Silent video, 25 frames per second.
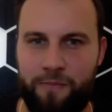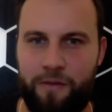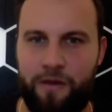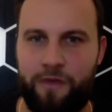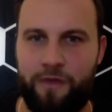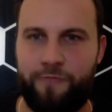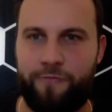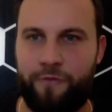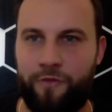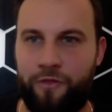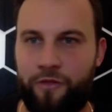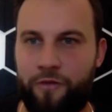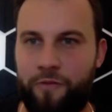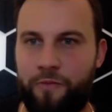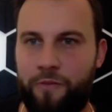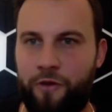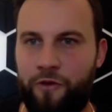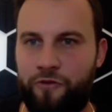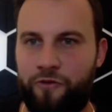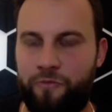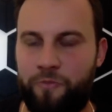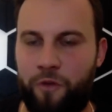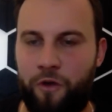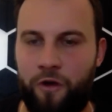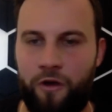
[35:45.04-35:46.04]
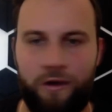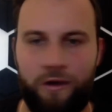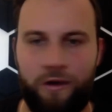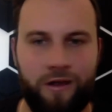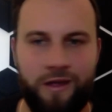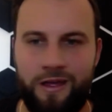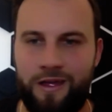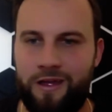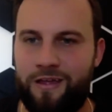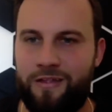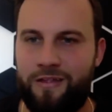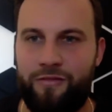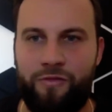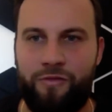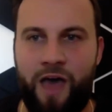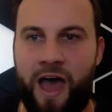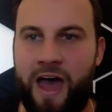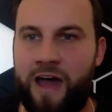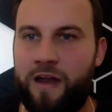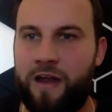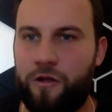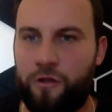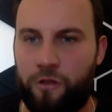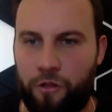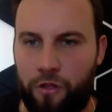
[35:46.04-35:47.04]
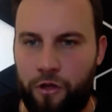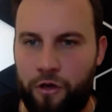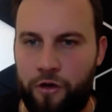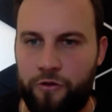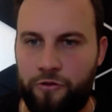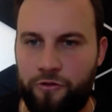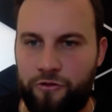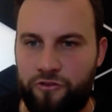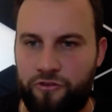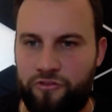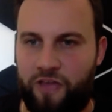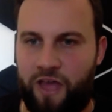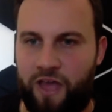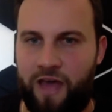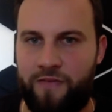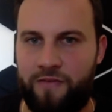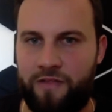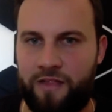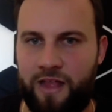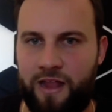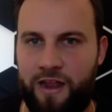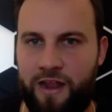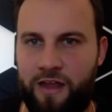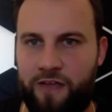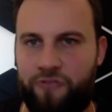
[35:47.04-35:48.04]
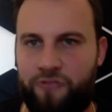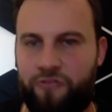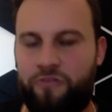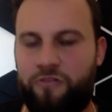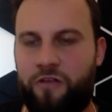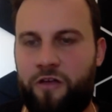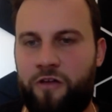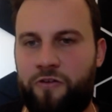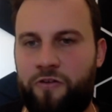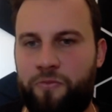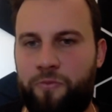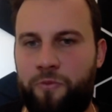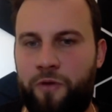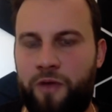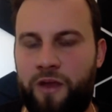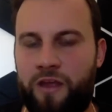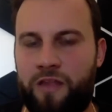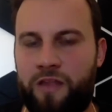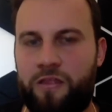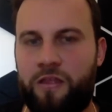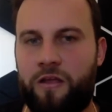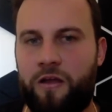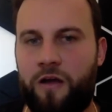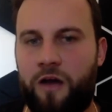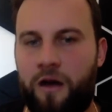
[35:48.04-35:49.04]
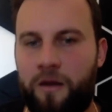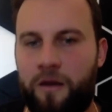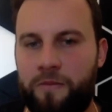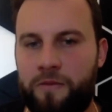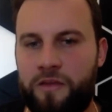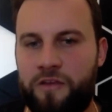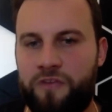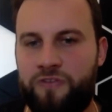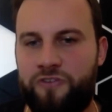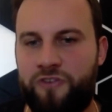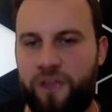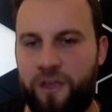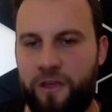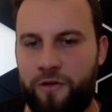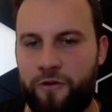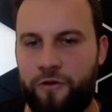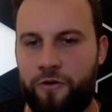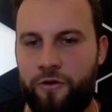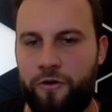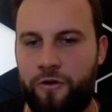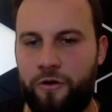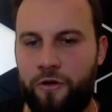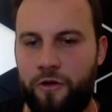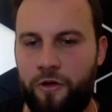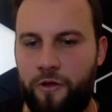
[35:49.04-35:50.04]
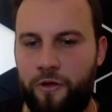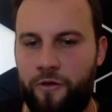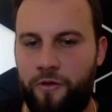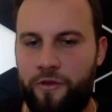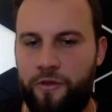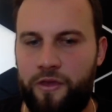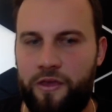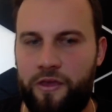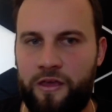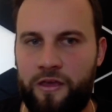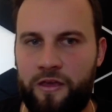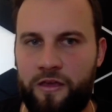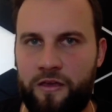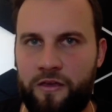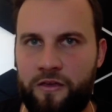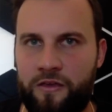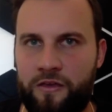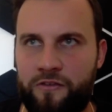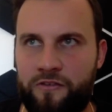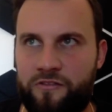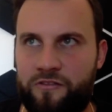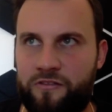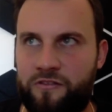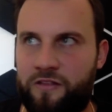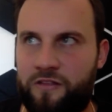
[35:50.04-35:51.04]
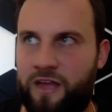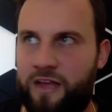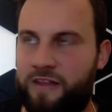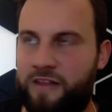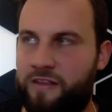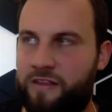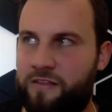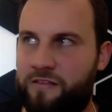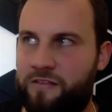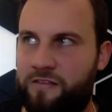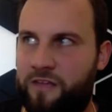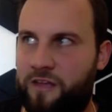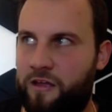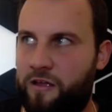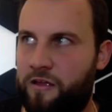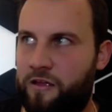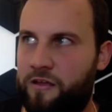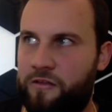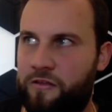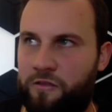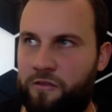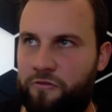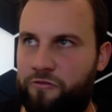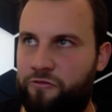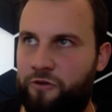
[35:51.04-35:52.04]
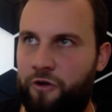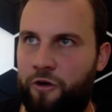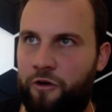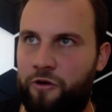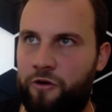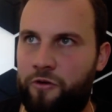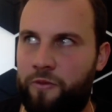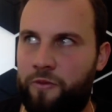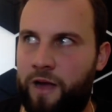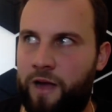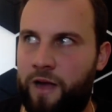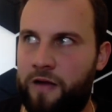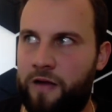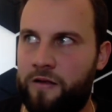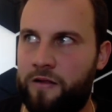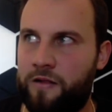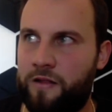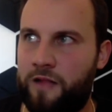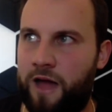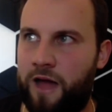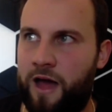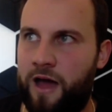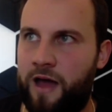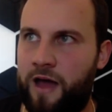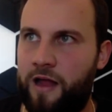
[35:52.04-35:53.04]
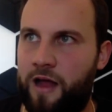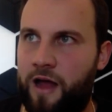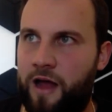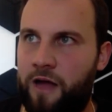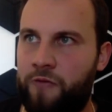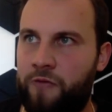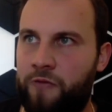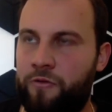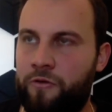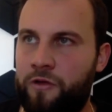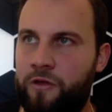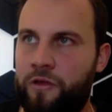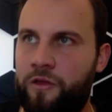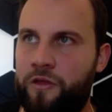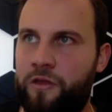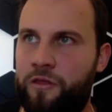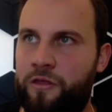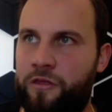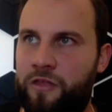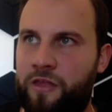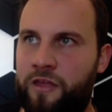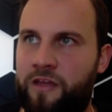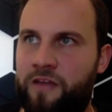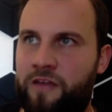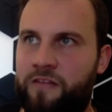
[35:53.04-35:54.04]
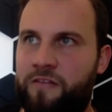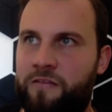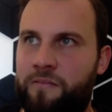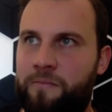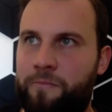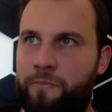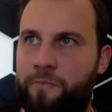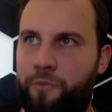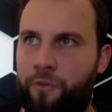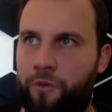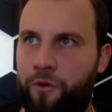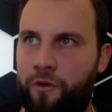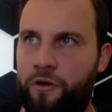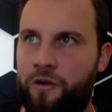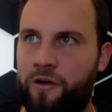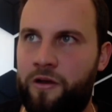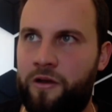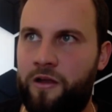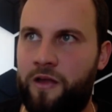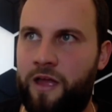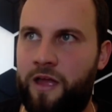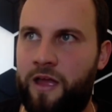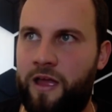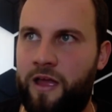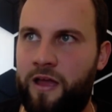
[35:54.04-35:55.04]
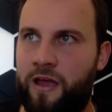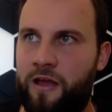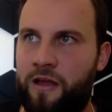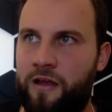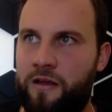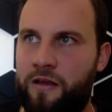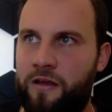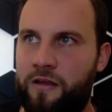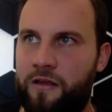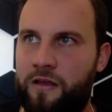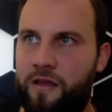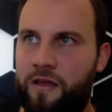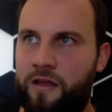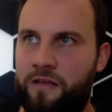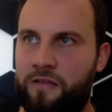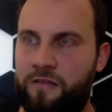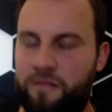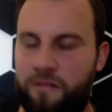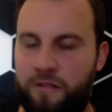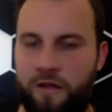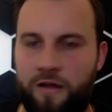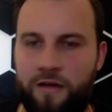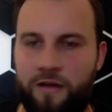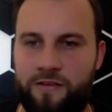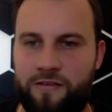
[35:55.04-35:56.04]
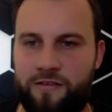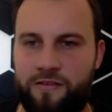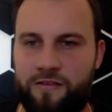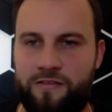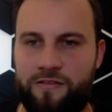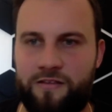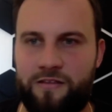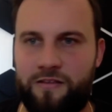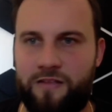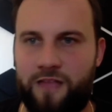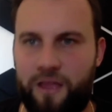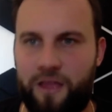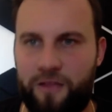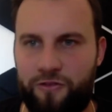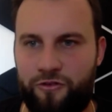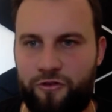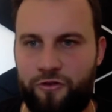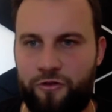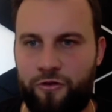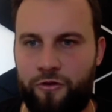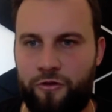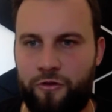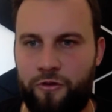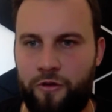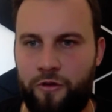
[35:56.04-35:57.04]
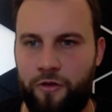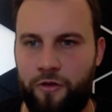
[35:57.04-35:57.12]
But for the most part, that alone, just having that extra touch point, I think omni-channel is like this, like it's thrown around a lot. I really think it's important. And as long as it's intentional,